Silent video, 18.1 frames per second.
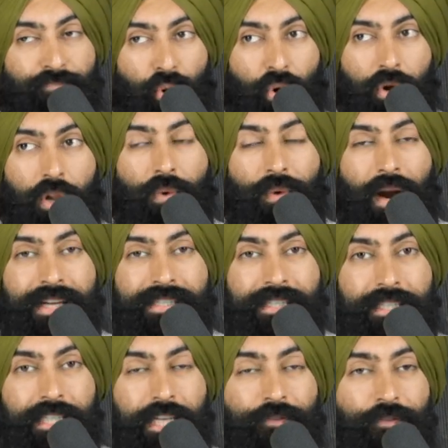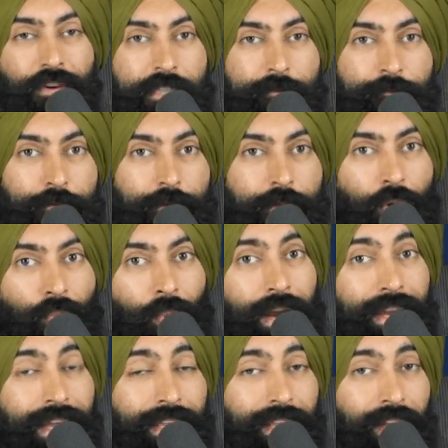polarizing difference between the
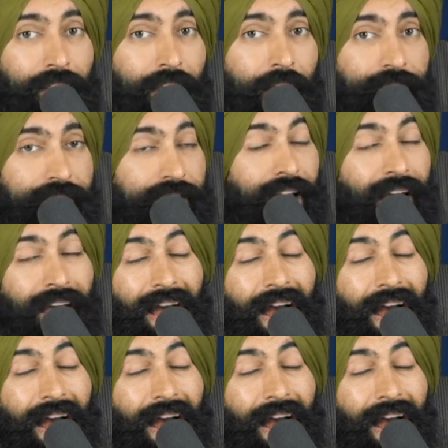right and the left.